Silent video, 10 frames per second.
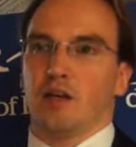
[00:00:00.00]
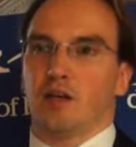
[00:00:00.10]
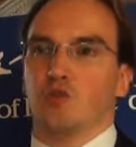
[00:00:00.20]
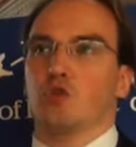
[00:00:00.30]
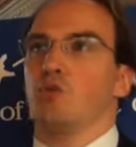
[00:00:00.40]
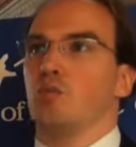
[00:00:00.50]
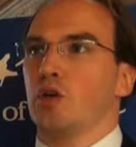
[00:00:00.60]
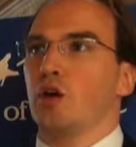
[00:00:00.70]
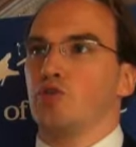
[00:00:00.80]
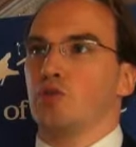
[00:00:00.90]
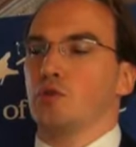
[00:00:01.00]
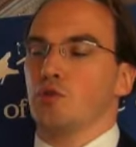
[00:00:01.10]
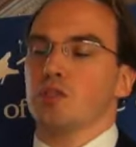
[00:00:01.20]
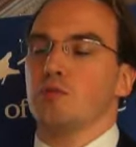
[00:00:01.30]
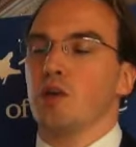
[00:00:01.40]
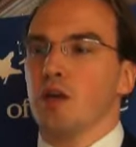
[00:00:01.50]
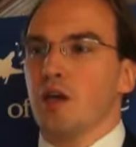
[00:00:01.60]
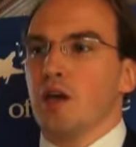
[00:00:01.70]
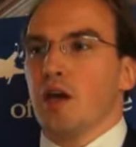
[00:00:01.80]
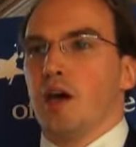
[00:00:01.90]
consume culture and tourism.
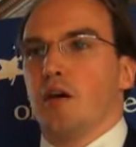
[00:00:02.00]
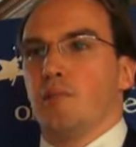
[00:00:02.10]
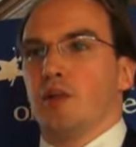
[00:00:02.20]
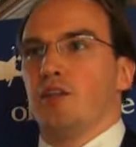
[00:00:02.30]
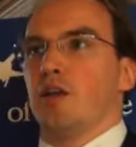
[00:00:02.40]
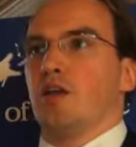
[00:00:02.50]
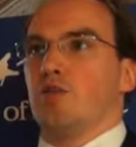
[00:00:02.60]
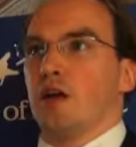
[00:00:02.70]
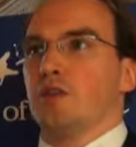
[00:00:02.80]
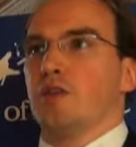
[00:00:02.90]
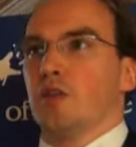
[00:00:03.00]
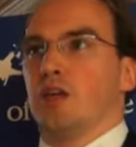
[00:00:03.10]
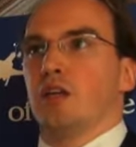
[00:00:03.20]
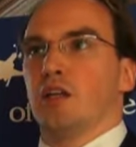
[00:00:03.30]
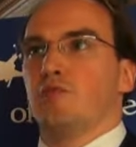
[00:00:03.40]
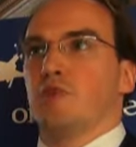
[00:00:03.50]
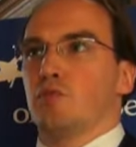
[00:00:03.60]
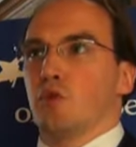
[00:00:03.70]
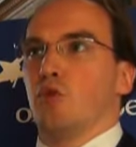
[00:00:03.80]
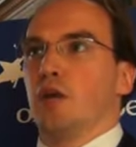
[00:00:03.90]
But on the other end, they can live in a
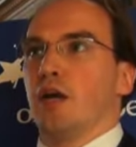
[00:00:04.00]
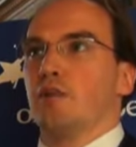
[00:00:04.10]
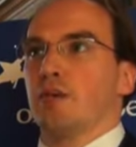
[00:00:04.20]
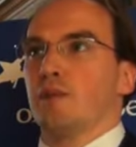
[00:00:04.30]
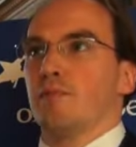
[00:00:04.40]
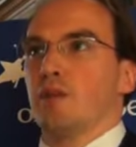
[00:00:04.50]
rural area